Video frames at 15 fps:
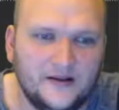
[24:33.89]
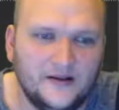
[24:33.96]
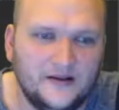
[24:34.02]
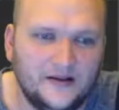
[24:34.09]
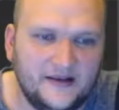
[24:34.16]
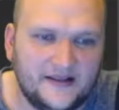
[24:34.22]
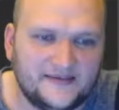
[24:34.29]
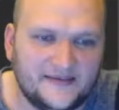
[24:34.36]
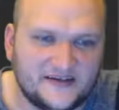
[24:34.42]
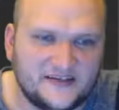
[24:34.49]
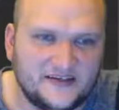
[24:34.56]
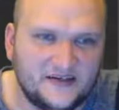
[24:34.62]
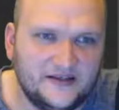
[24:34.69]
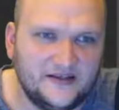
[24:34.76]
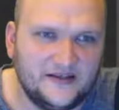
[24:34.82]
Let's
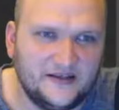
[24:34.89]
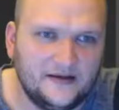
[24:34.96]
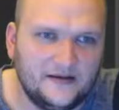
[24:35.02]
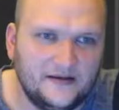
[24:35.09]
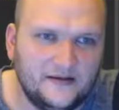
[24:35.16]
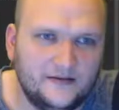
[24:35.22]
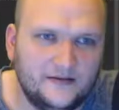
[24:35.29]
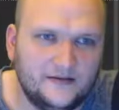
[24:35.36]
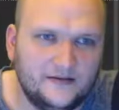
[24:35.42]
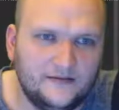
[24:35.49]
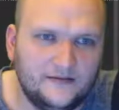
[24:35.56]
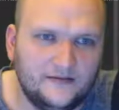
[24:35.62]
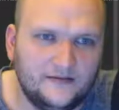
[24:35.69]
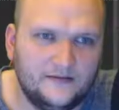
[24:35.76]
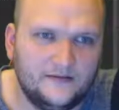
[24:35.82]
actually
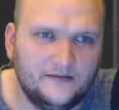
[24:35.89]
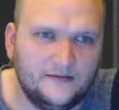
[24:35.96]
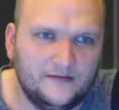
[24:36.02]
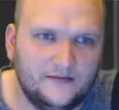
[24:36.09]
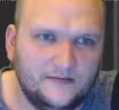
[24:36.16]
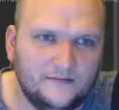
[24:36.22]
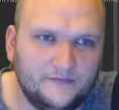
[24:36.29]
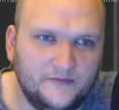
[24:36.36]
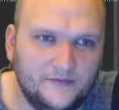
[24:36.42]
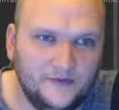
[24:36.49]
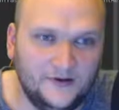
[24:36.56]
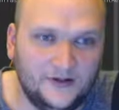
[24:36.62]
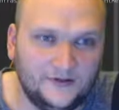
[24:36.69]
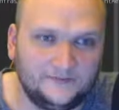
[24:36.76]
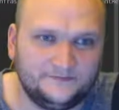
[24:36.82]

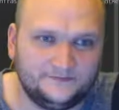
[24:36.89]
create